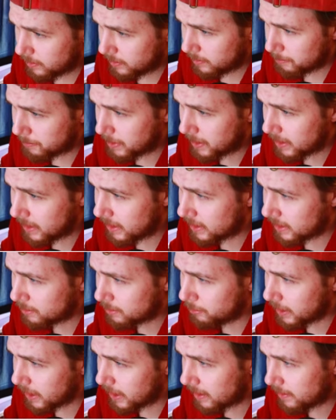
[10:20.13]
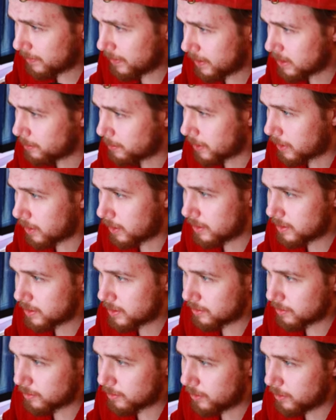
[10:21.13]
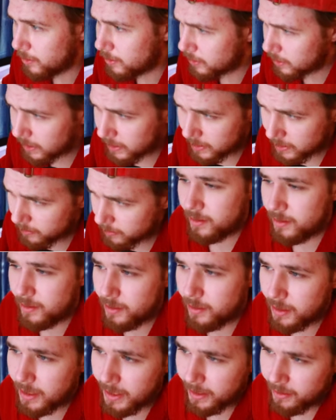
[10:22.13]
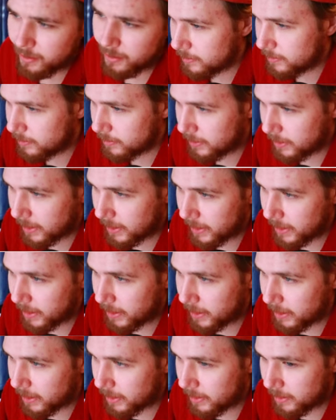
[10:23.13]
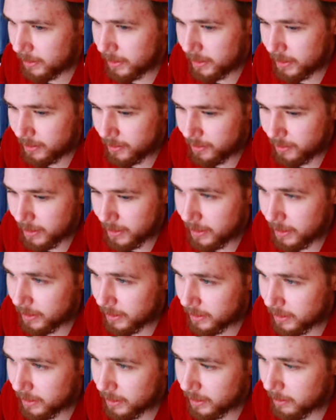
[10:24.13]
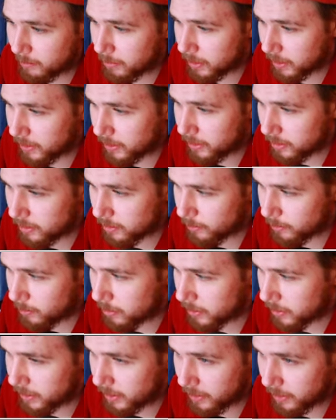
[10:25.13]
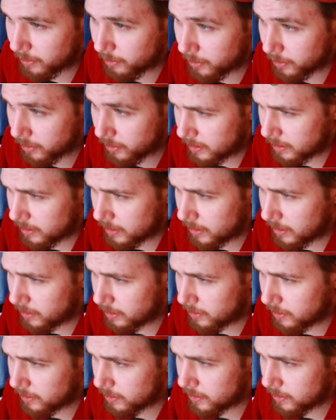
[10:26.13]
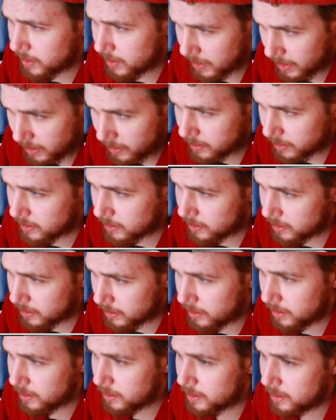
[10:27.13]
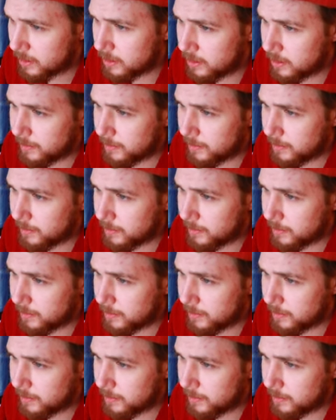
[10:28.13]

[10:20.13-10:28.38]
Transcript: But then I guess we have these pawns, so utilize them. I don't know. I didn't do that. And then they blunder. We bring the other rook here. Takes, takes.